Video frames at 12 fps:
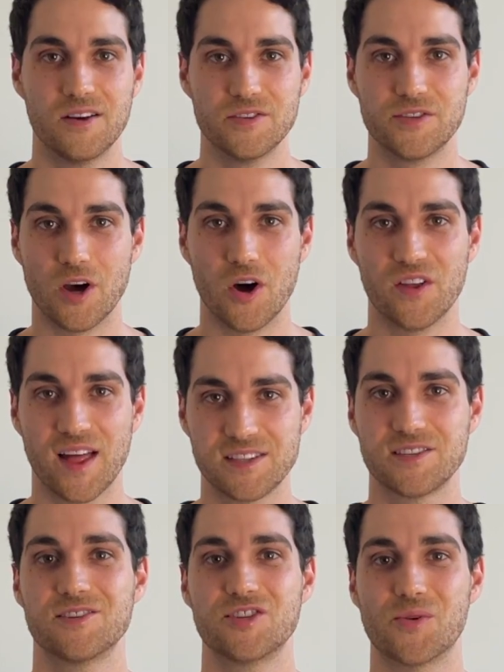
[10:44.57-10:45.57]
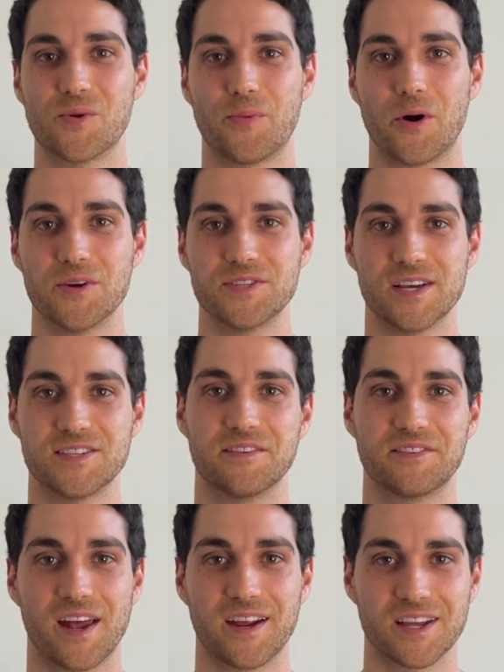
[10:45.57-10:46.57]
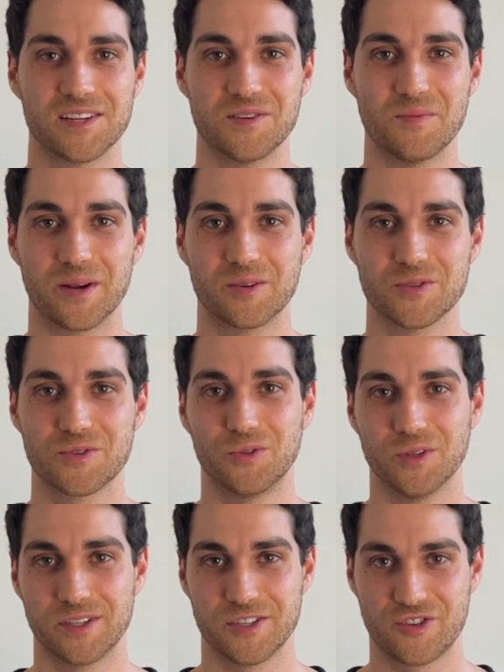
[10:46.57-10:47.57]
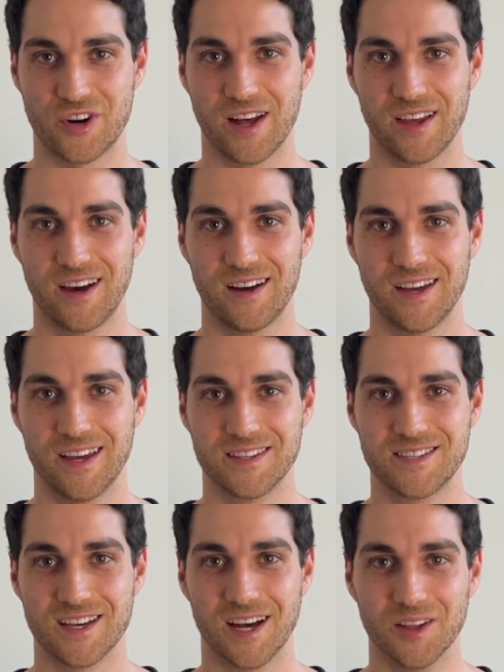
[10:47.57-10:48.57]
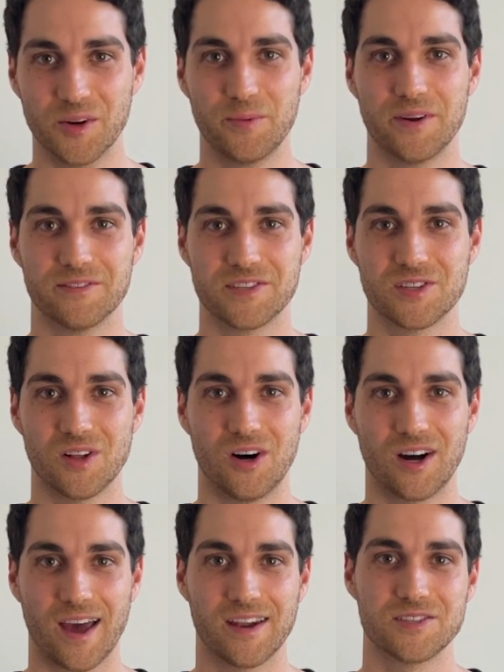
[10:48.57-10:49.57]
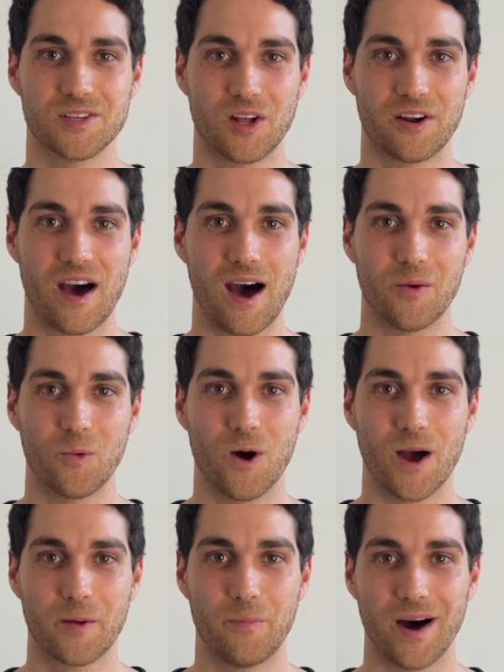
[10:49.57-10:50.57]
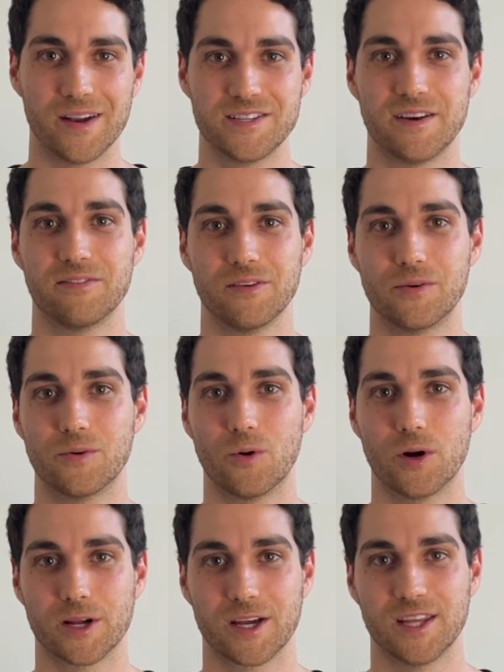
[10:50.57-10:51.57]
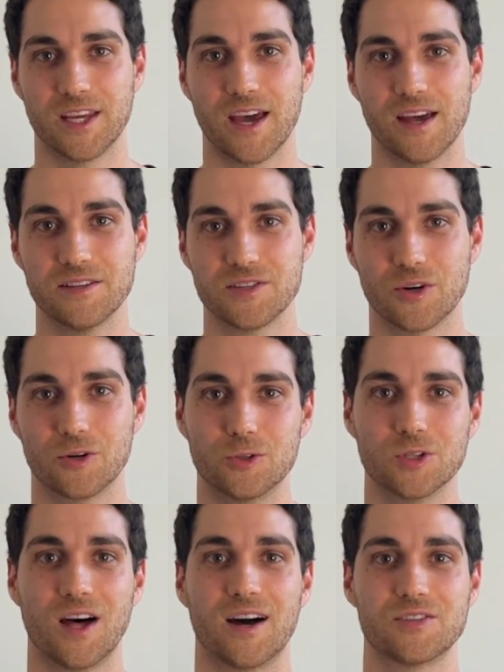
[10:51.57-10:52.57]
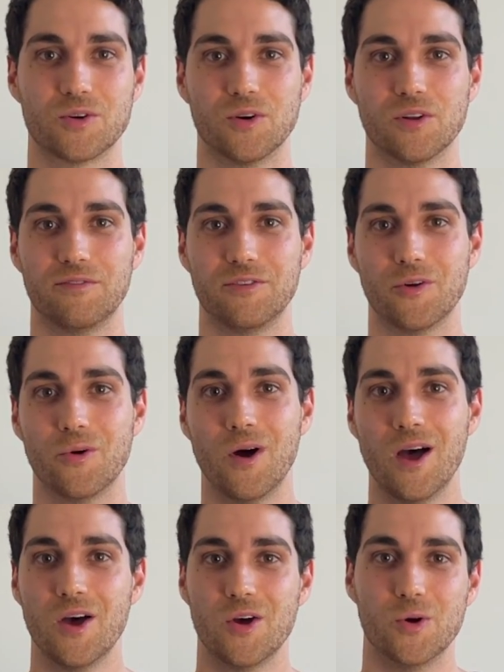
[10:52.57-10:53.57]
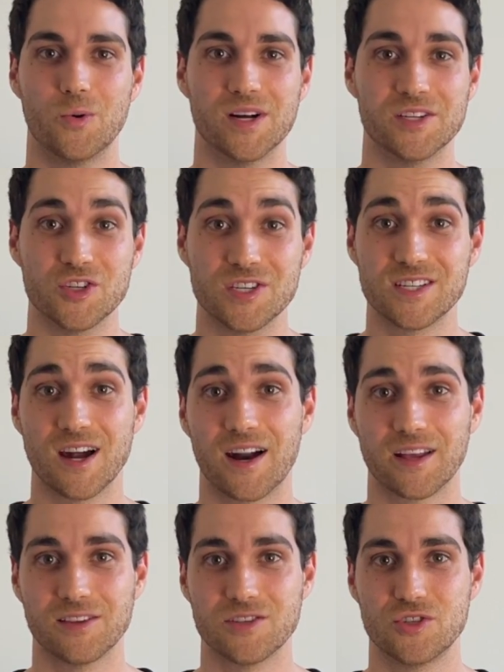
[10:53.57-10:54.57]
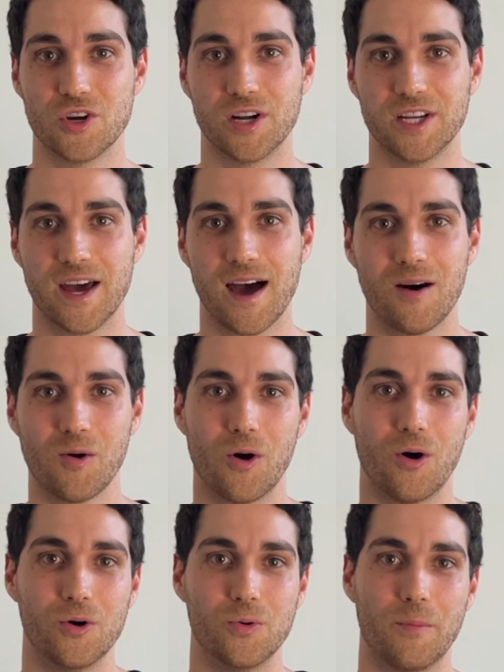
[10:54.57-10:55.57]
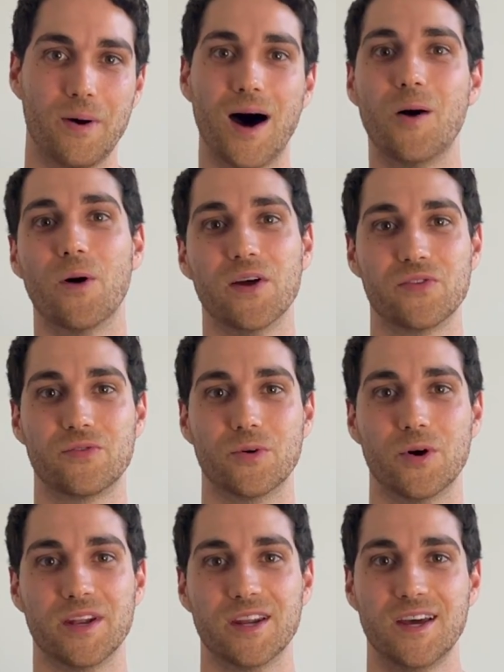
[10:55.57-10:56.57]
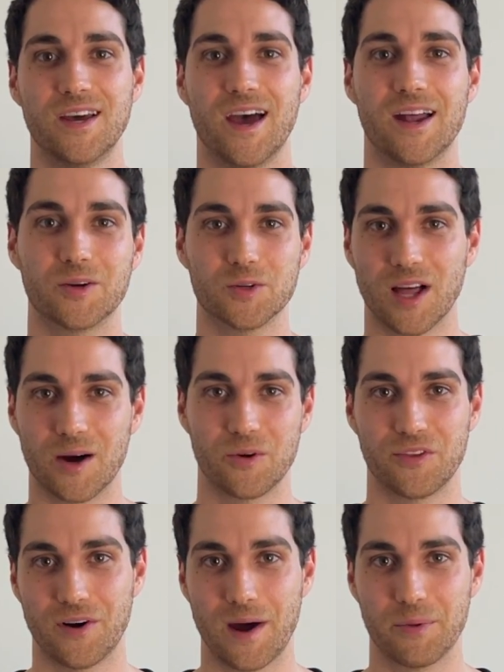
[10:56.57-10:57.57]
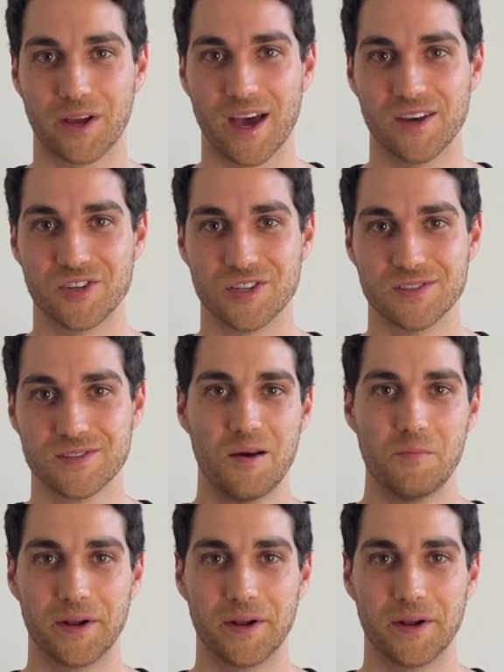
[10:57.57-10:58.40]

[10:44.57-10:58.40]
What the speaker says: So that's the general process of getting into medical school in Australia. It's a little bit of a slog and it's a lot of hard work, but definitely rewarding in the end. So good luck to all of you who are just starting this journey now or who are partway through it, and good luck with your applications.